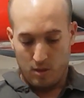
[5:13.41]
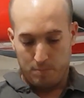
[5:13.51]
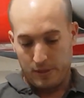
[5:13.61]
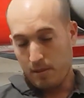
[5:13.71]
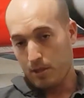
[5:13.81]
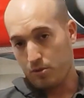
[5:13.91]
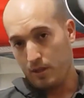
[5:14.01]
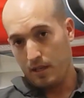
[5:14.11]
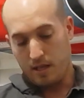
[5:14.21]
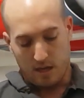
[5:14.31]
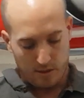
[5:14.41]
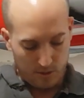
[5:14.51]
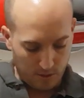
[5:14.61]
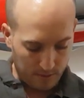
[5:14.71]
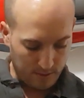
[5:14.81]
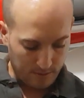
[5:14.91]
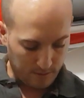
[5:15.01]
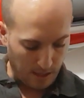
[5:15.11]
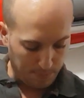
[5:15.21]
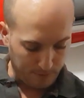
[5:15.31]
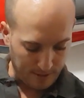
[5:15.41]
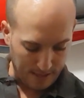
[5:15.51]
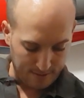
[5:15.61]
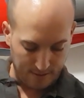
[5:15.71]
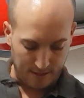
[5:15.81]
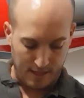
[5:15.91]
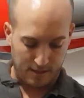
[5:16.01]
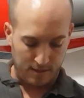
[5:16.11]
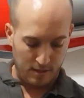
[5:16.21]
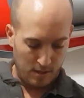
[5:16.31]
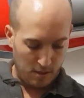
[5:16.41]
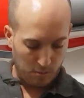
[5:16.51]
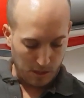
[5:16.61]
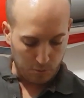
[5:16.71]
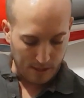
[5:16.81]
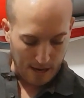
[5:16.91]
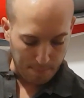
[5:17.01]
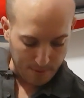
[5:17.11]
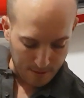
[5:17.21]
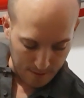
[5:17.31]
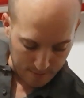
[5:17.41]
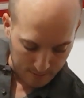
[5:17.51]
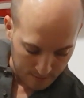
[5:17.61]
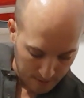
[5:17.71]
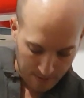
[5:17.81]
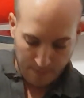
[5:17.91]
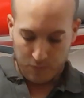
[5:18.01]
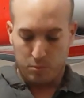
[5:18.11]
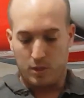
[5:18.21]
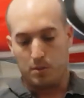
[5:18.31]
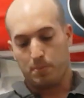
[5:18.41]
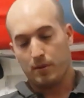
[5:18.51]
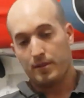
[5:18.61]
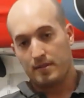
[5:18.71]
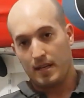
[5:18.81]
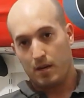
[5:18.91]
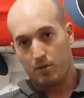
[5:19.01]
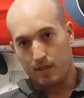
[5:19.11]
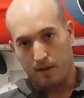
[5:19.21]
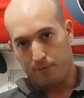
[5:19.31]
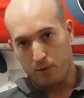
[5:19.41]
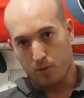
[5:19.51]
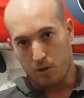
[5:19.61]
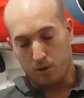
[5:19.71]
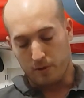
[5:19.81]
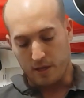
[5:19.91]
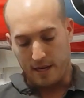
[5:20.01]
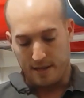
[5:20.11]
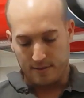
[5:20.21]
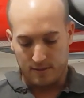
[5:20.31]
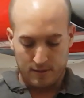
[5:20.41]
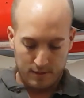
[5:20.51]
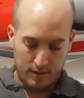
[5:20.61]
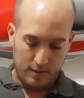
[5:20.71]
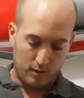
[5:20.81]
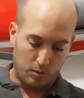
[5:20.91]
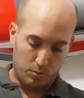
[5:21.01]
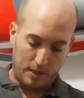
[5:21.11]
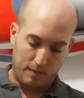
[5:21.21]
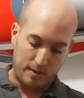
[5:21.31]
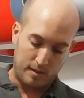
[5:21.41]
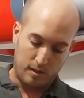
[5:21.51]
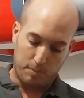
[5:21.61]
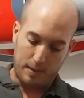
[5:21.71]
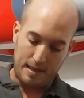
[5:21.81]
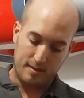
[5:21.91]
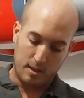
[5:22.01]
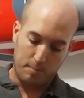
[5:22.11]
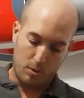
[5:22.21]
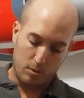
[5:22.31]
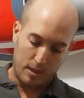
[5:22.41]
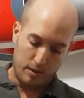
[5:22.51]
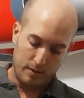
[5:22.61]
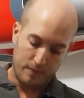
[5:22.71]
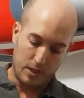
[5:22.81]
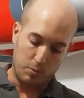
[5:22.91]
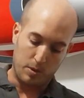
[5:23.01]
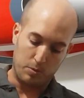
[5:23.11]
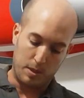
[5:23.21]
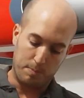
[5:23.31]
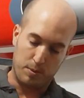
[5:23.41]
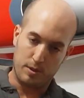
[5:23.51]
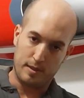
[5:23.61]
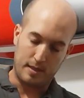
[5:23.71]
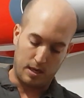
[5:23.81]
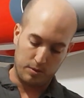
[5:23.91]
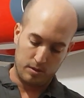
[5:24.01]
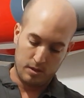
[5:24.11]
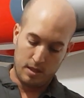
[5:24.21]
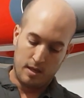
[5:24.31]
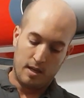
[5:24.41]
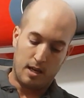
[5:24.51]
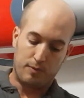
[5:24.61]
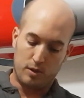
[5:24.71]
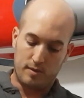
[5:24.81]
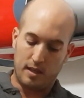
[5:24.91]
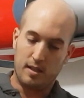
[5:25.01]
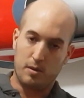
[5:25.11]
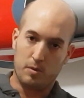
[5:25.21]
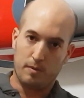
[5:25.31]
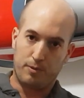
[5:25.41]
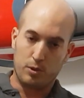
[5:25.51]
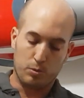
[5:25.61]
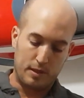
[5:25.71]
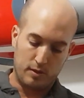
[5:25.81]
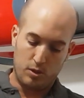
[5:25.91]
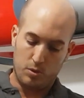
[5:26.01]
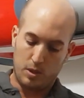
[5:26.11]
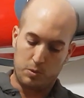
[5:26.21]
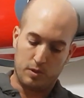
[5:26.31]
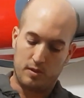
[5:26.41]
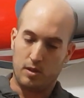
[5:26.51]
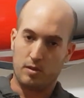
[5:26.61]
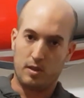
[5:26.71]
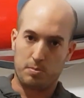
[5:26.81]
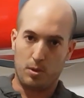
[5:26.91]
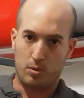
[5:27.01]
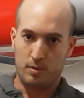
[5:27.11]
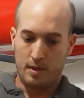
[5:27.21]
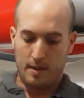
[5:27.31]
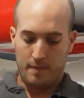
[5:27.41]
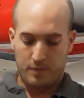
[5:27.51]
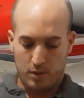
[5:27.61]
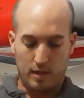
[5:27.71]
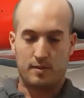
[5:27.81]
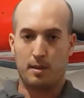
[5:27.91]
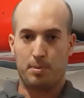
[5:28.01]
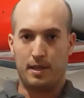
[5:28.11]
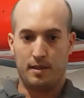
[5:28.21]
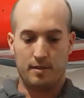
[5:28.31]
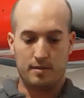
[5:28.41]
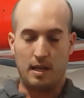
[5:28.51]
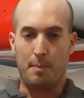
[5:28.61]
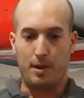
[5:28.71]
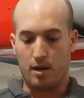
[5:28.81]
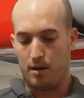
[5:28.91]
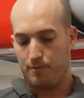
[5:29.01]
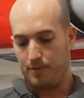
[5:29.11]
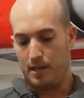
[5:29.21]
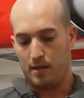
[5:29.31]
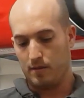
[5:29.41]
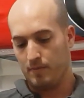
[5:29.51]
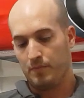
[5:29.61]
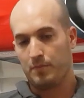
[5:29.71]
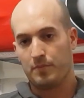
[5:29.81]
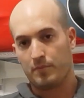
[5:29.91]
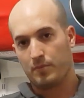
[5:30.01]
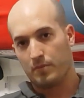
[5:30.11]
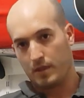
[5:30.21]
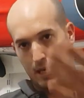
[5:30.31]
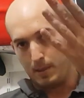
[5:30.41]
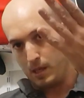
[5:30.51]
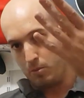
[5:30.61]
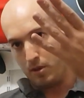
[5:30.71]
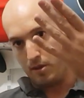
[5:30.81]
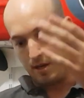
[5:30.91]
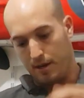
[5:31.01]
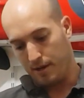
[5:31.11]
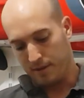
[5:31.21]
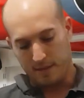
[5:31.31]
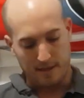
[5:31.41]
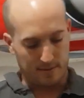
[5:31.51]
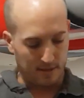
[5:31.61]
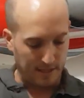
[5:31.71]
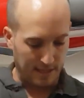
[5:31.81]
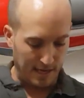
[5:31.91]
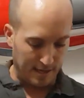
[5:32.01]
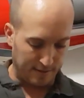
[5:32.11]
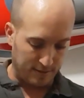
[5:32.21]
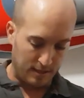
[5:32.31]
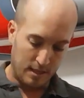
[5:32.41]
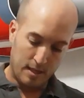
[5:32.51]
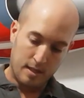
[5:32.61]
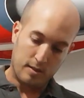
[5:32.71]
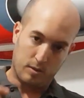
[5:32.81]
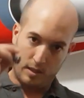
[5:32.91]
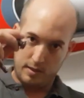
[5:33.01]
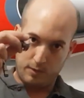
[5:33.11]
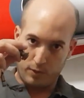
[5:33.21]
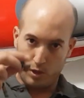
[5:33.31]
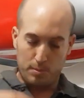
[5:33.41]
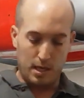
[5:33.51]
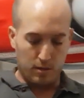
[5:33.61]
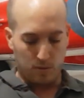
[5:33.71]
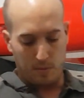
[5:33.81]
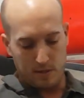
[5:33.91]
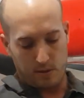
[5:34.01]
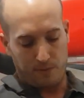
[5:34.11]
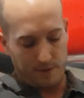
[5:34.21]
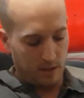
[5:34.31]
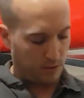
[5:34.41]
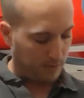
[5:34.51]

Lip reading: pretty much on any other type of taxi tank, what would happen is when you pull this out, you get fuel all over your hands. So we have this little plastic bowl here that when we pull this out, if there's any fuel residue, it will sit on this bowl. You can simply tap it off and come out with nice clean hands. So this is for your model. Once you're finished